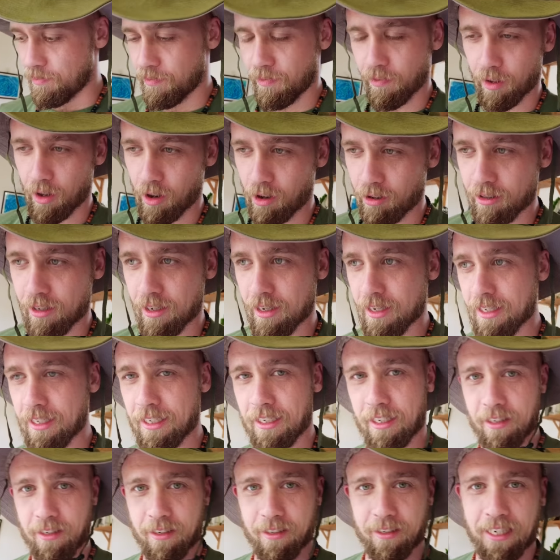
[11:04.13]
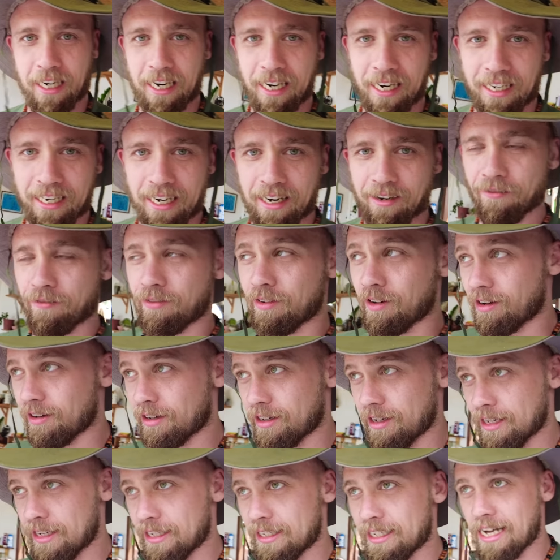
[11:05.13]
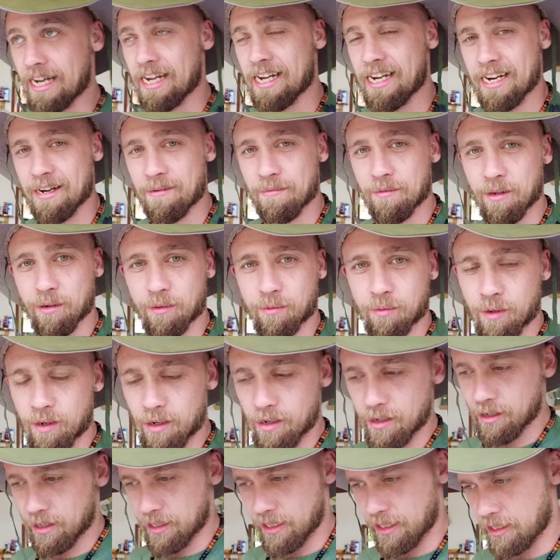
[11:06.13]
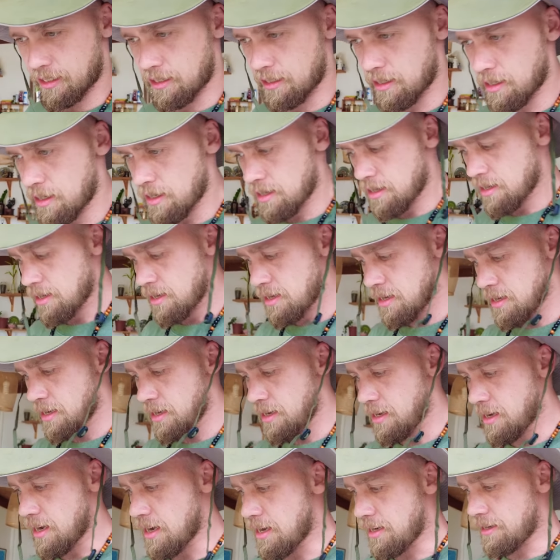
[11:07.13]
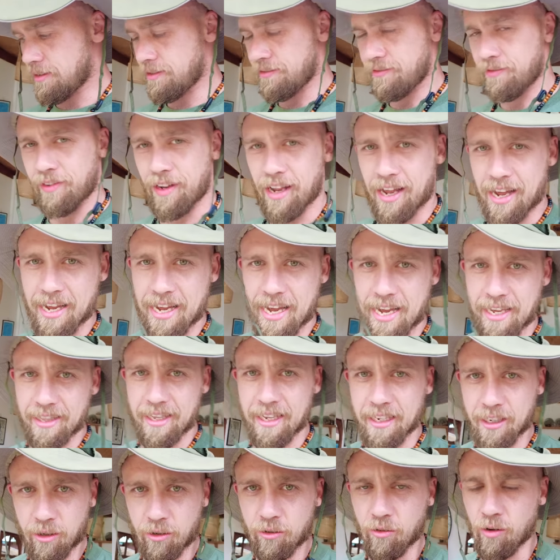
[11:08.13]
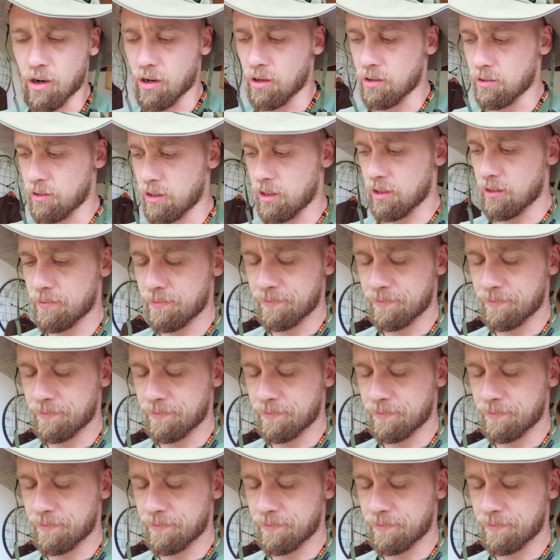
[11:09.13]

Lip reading: vloggers, Thailand vloggers. I am the worst at flying this drone,